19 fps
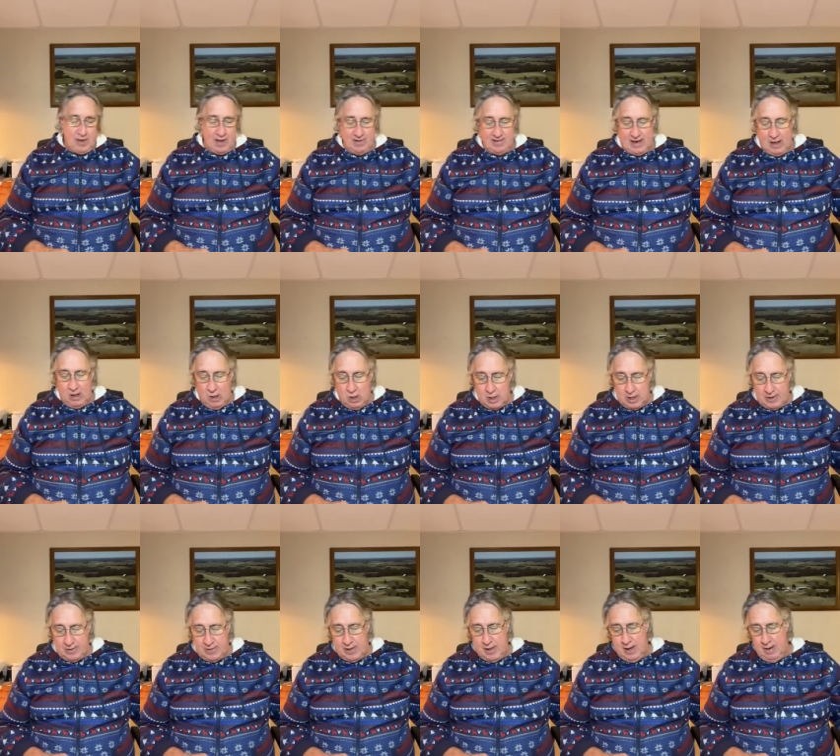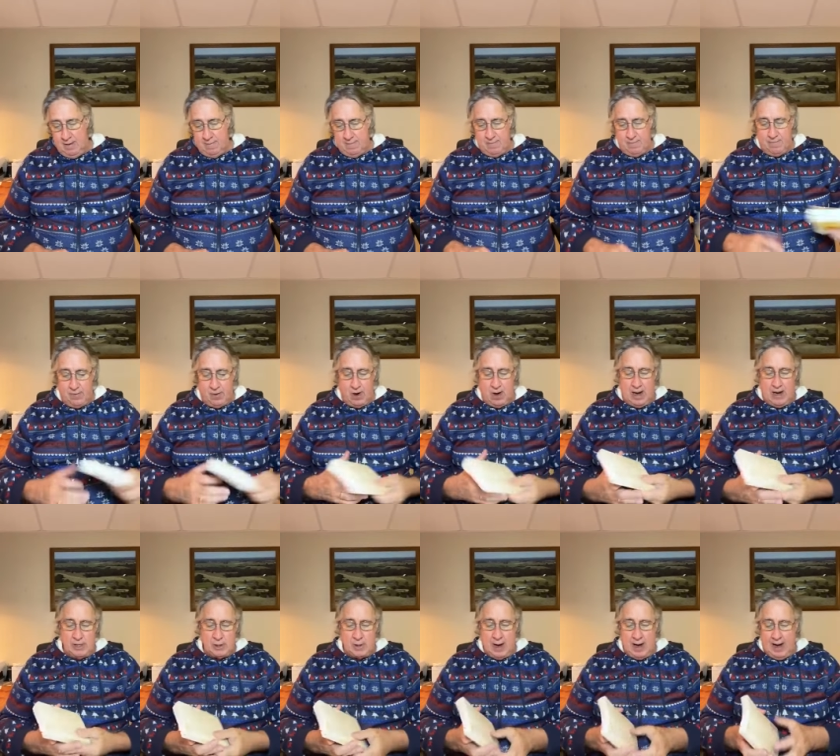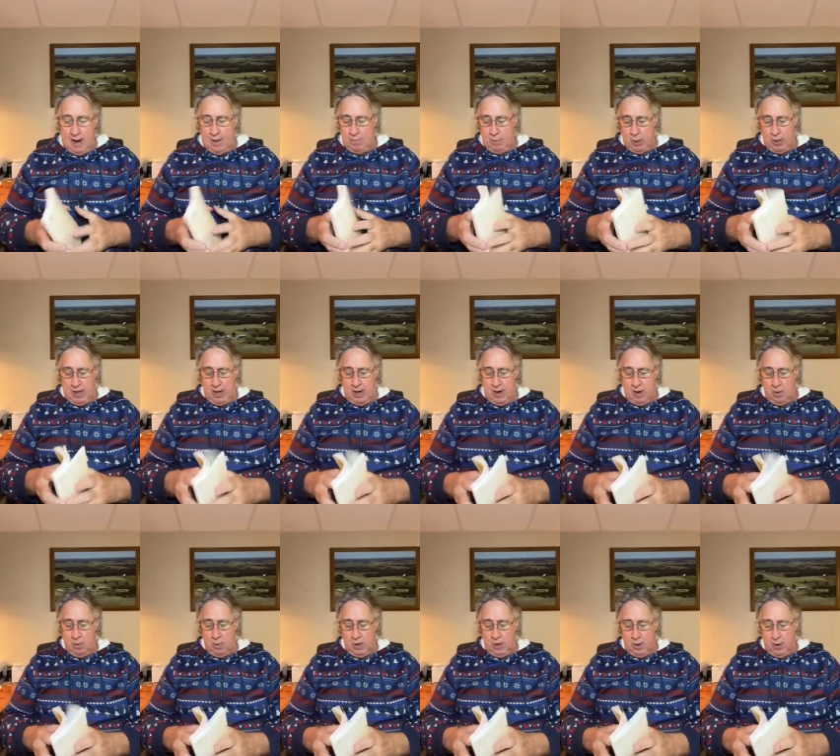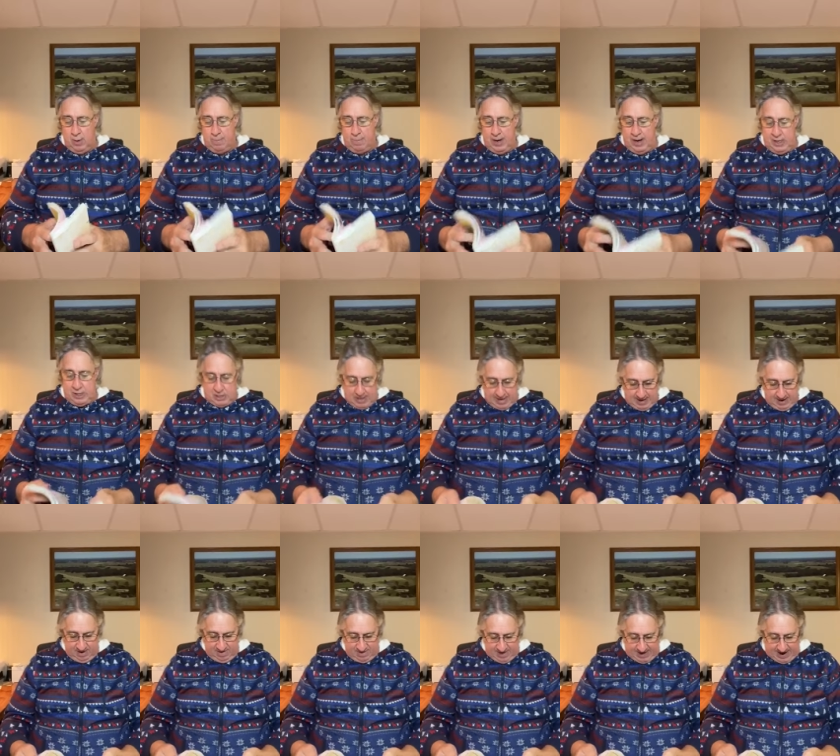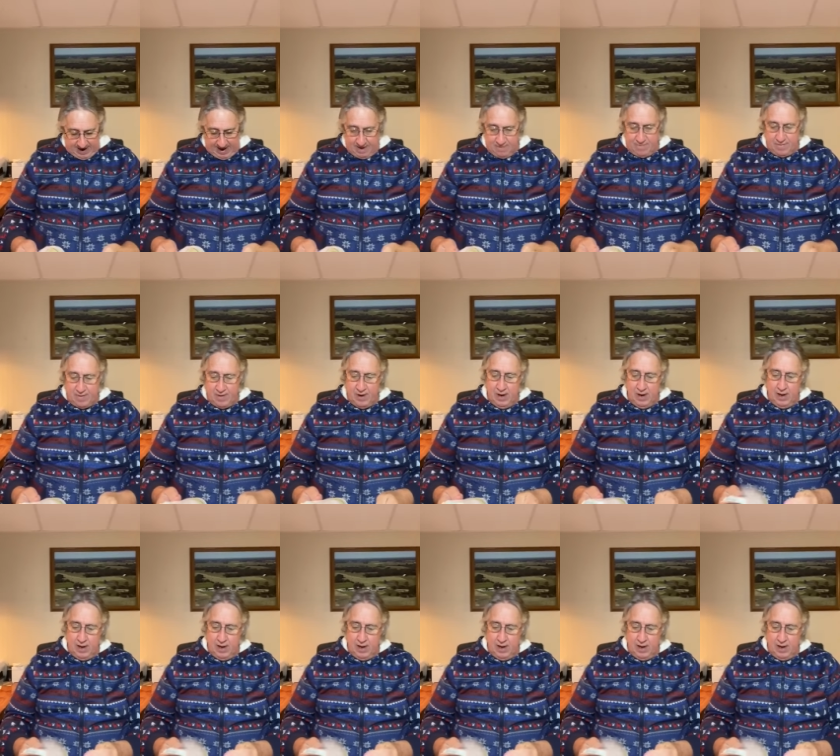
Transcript: as I look at the fertilizer handbook here and we go to page 95